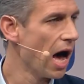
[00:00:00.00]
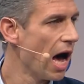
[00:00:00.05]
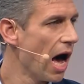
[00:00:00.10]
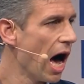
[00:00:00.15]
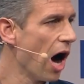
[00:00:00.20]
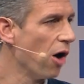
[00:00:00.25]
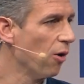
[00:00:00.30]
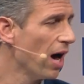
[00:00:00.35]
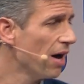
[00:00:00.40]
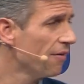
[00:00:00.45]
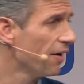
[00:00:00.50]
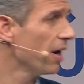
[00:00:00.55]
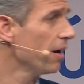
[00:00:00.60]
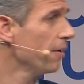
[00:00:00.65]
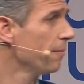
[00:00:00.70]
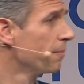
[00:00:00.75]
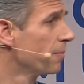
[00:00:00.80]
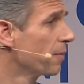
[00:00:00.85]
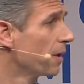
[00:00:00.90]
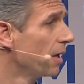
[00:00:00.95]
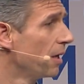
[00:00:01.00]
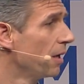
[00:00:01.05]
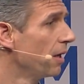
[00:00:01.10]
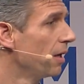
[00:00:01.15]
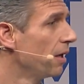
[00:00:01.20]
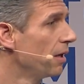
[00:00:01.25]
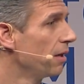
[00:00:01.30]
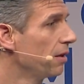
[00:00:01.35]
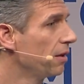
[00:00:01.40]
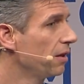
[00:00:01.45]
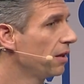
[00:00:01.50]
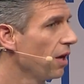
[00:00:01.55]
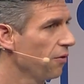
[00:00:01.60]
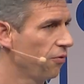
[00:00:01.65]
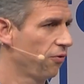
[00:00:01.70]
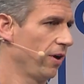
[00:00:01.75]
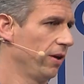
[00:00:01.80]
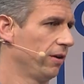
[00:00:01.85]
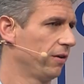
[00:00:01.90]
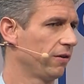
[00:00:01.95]
However,
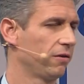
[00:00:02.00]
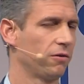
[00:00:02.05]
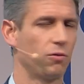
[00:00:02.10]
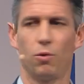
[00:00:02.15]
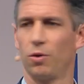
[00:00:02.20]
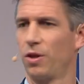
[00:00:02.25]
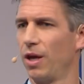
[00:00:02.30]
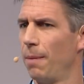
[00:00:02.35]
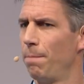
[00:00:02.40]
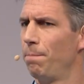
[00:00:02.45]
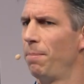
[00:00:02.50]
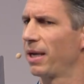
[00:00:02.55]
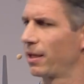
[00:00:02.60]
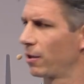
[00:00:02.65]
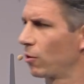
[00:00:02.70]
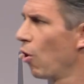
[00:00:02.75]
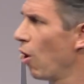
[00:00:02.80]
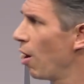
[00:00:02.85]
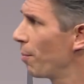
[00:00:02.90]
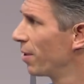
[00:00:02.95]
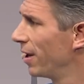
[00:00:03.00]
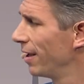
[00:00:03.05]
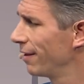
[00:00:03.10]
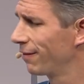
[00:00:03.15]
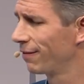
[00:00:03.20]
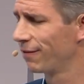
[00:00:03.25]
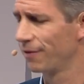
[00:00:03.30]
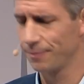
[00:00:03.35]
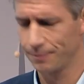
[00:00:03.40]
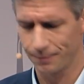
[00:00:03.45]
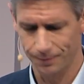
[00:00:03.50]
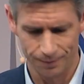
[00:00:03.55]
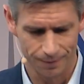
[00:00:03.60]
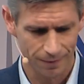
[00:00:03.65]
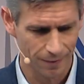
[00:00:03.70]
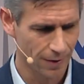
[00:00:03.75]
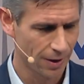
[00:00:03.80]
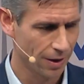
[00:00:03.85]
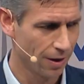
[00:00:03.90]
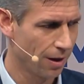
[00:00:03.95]
different to the big corporates,
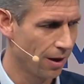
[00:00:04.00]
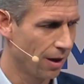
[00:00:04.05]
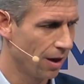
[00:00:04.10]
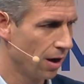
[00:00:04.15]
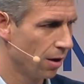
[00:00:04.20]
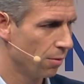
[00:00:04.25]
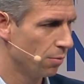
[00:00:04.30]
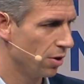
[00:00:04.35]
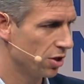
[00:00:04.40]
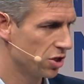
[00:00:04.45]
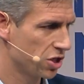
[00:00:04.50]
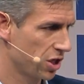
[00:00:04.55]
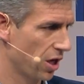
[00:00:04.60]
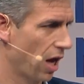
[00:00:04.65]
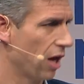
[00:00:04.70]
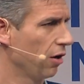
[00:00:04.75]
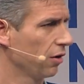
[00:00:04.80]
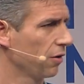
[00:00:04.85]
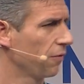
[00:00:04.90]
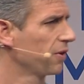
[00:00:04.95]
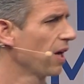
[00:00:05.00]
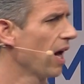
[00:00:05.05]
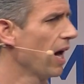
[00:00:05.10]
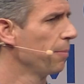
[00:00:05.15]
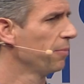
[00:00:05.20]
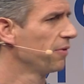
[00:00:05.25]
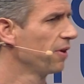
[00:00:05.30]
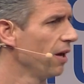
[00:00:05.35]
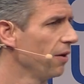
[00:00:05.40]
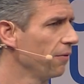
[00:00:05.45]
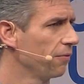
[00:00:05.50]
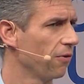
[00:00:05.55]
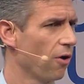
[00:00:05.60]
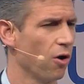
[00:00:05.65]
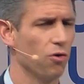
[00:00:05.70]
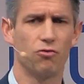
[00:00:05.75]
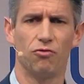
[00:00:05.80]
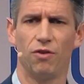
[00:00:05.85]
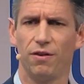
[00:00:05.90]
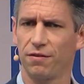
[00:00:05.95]
which a lot of times have
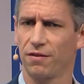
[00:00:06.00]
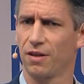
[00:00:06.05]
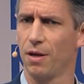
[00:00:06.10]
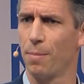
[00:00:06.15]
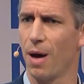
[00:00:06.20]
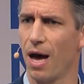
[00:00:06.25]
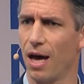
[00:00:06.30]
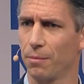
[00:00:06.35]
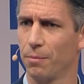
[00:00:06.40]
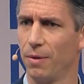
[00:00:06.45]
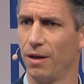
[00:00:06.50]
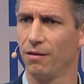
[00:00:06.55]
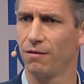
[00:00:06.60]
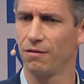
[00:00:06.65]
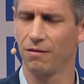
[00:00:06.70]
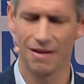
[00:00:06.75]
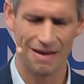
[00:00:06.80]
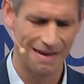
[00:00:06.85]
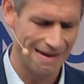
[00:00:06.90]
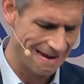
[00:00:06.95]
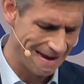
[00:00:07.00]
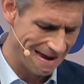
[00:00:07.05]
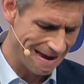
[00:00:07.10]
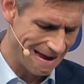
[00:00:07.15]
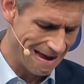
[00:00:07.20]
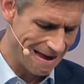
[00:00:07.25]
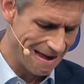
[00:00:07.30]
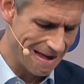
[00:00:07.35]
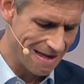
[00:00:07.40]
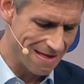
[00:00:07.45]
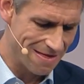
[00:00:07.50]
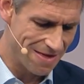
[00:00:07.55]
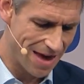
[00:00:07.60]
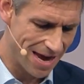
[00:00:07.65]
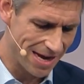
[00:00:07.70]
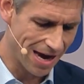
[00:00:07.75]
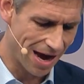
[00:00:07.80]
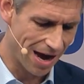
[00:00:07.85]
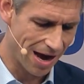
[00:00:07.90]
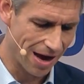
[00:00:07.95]
own risk departments,
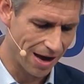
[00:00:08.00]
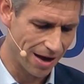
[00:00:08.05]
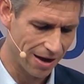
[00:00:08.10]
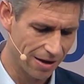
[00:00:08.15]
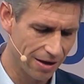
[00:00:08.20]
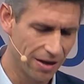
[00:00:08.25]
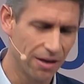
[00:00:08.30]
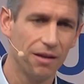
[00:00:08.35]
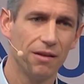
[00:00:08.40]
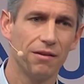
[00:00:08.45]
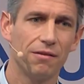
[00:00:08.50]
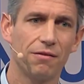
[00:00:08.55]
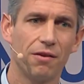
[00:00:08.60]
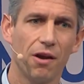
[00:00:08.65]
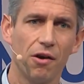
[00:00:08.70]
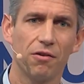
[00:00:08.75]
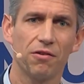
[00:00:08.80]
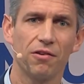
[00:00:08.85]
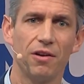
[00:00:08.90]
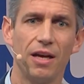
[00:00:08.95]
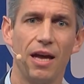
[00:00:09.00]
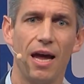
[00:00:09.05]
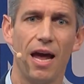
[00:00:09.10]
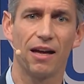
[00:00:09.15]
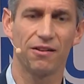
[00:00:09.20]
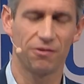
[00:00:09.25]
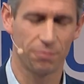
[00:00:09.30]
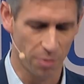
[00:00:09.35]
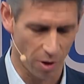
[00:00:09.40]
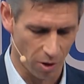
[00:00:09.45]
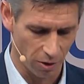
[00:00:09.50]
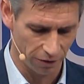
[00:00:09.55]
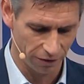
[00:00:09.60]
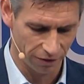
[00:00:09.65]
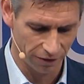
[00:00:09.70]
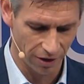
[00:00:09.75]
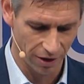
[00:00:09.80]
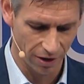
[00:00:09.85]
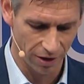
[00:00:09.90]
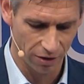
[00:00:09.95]
they are seriously
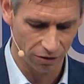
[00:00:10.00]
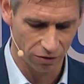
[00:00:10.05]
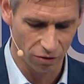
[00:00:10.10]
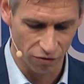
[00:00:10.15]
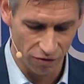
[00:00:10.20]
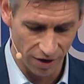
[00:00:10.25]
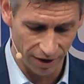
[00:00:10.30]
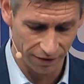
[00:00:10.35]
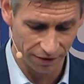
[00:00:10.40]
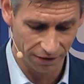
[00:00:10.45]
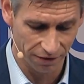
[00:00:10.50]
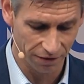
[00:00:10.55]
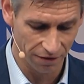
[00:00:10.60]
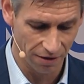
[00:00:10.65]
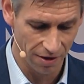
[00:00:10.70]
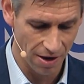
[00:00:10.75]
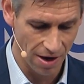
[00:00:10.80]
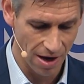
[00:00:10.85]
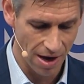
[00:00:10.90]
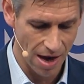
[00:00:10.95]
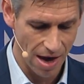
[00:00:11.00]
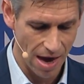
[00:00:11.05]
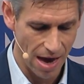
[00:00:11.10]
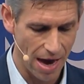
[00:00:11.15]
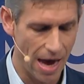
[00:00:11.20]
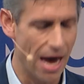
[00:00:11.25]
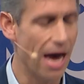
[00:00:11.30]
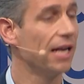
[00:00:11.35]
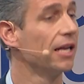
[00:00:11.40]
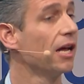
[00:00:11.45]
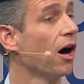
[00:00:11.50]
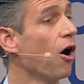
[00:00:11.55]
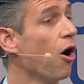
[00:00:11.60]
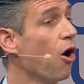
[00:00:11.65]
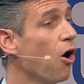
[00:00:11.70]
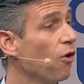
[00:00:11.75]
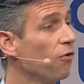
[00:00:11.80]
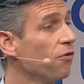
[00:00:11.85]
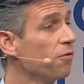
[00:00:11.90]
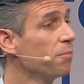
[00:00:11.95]
exposed to risks and are
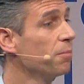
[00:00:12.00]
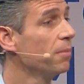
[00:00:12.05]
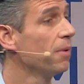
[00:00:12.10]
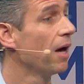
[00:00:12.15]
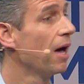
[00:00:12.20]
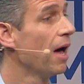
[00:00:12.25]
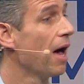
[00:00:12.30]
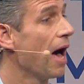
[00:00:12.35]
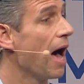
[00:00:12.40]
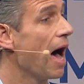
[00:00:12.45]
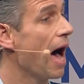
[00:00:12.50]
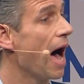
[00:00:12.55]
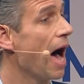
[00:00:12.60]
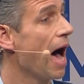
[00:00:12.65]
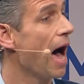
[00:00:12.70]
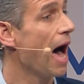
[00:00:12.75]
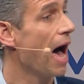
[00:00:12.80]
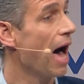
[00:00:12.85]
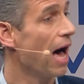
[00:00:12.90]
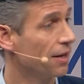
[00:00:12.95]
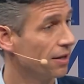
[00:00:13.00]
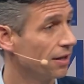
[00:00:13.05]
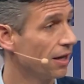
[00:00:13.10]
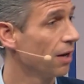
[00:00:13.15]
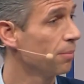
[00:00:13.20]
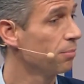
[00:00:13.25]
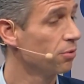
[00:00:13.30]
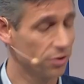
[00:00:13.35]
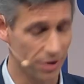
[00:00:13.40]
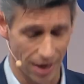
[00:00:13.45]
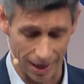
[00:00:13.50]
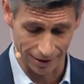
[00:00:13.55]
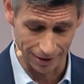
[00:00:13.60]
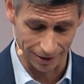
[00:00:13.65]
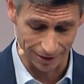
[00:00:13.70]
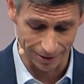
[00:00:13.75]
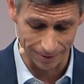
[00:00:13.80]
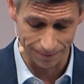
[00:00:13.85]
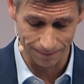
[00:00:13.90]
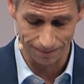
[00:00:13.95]
often
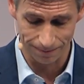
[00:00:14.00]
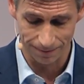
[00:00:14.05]
underprotected.